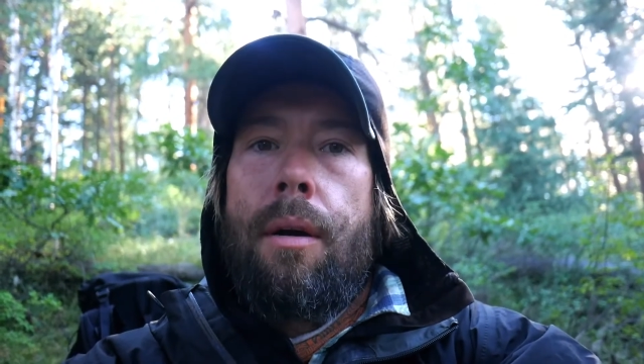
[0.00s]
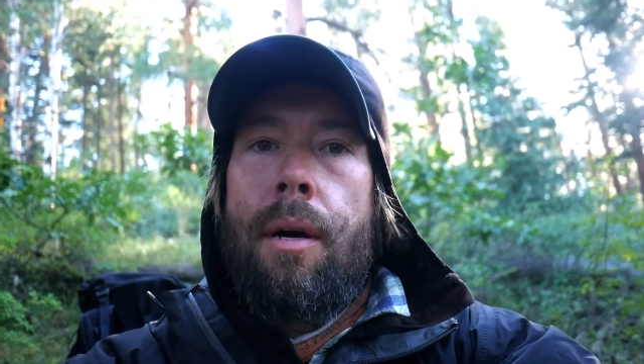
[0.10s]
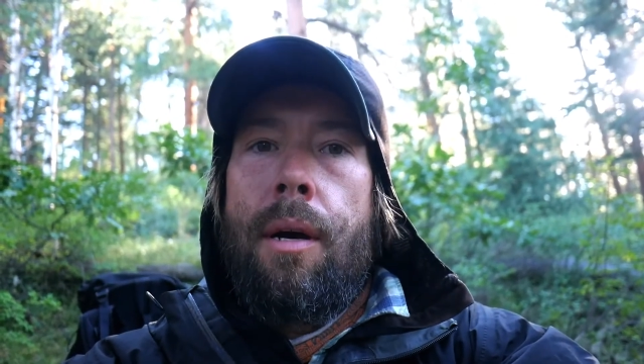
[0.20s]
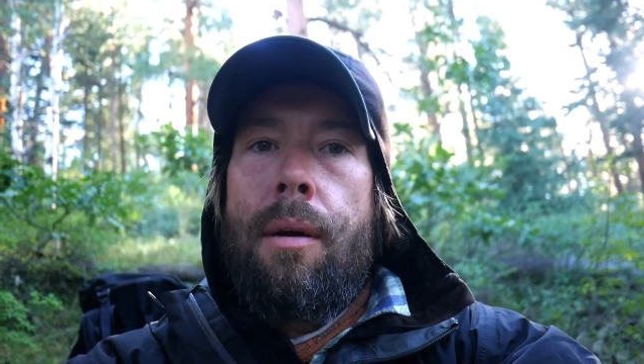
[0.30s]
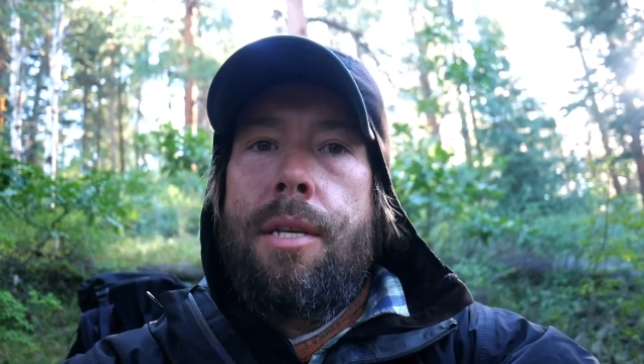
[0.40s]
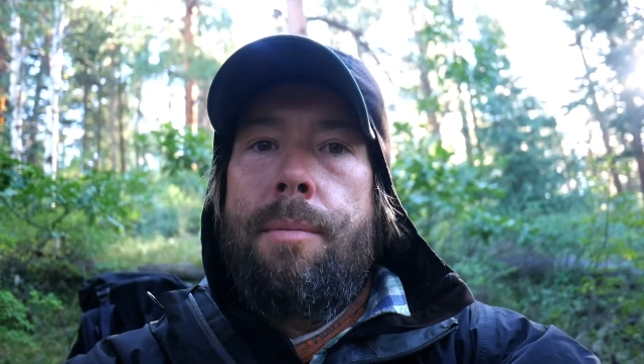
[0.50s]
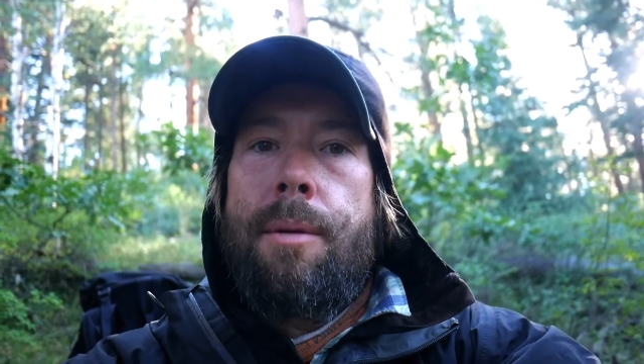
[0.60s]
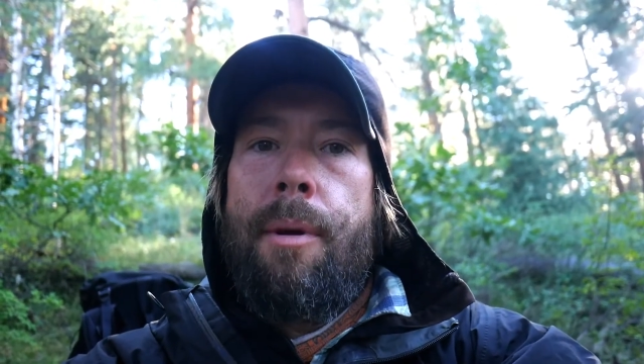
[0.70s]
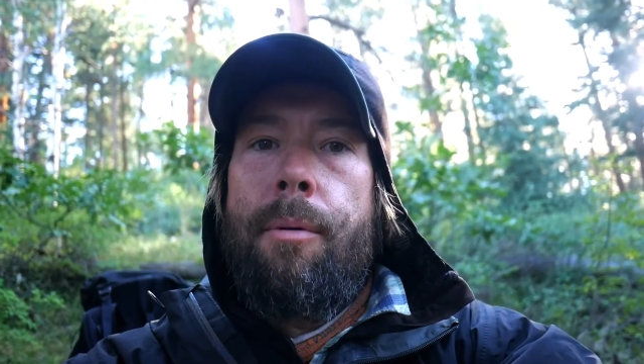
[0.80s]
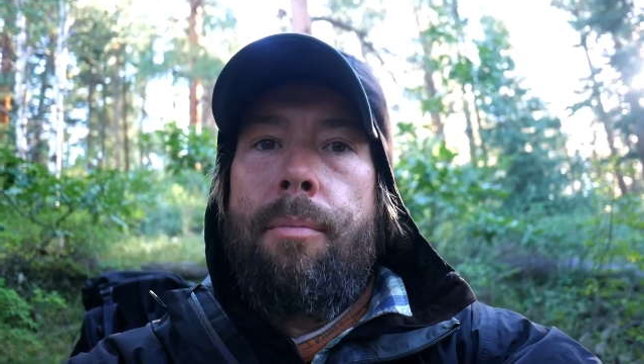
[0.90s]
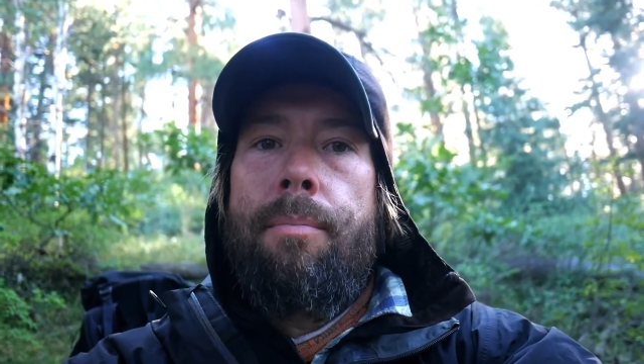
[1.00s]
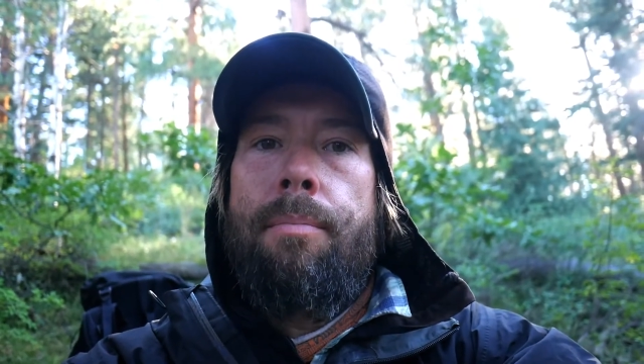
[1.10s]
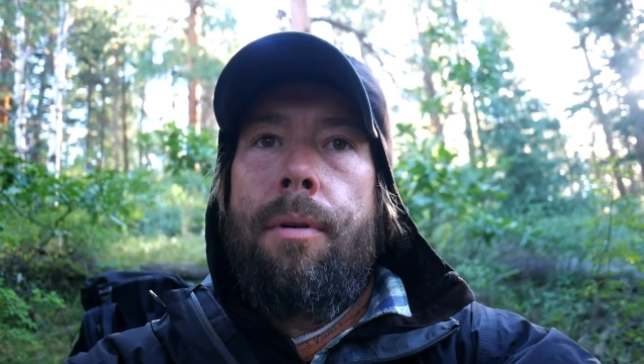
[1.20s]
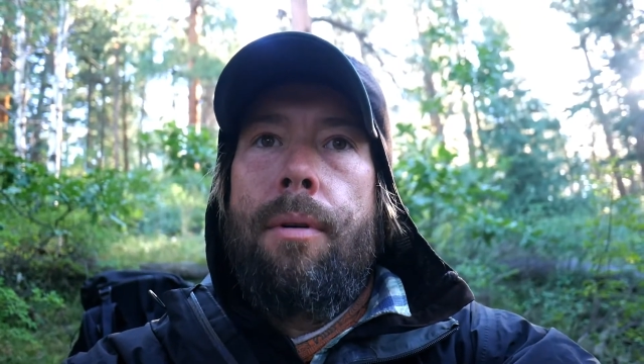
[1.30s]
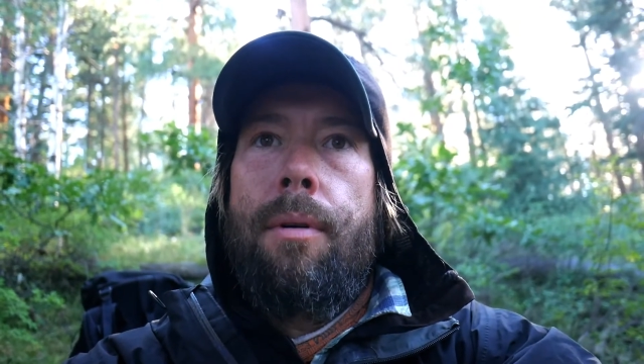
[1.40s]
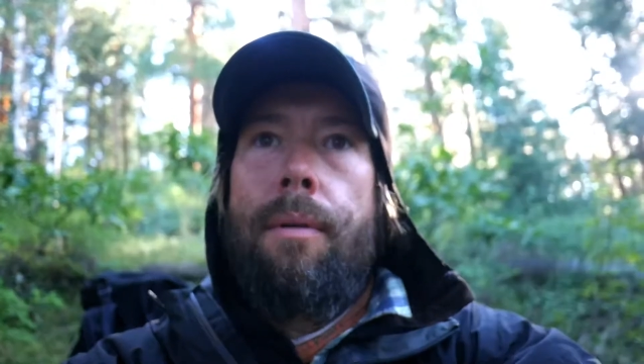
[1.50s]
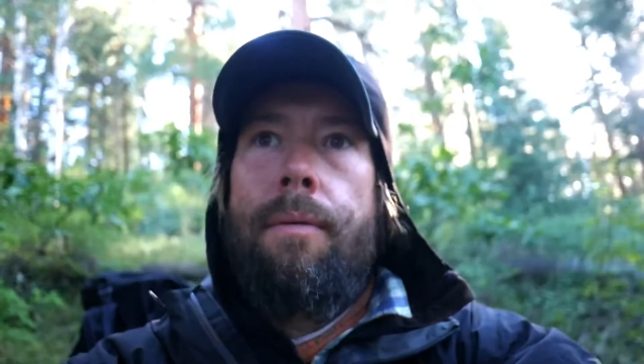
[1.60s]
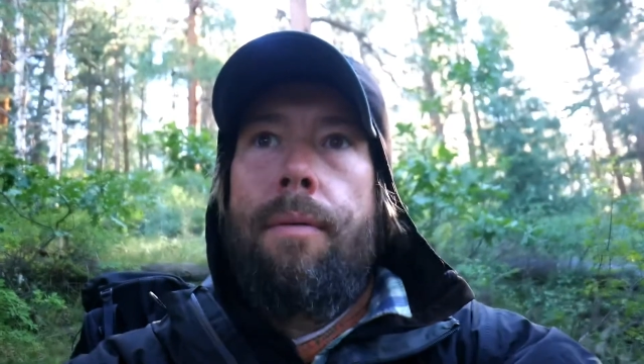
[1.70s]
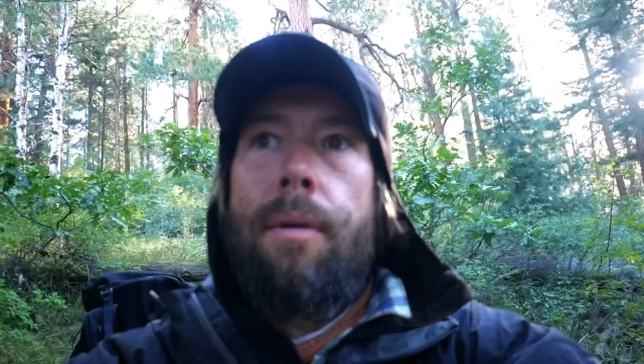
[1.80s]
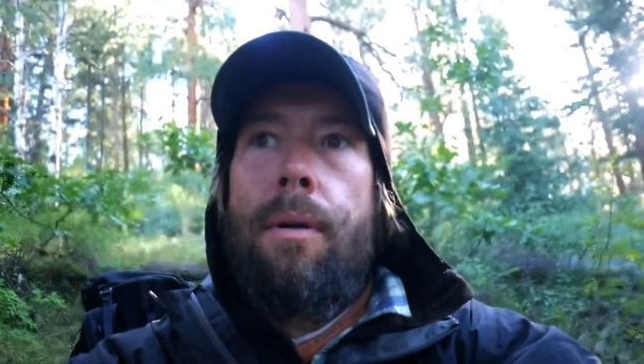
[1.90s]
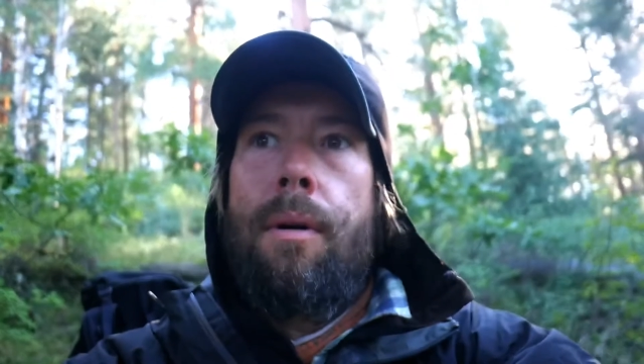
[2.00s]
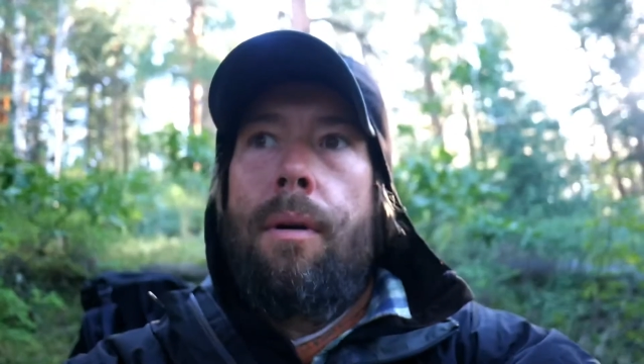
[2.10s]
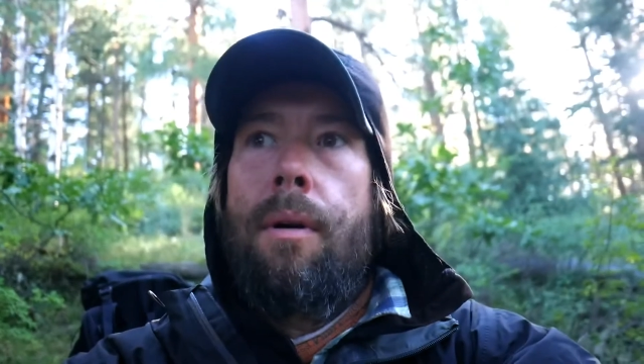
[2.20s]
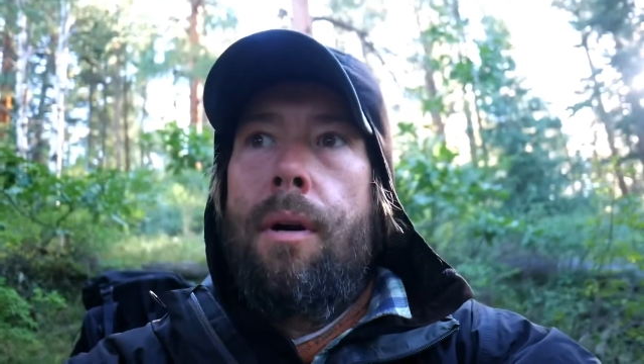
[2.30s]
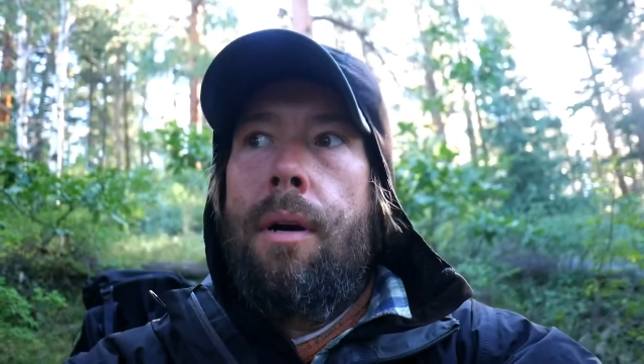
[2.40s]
it seems that people prefer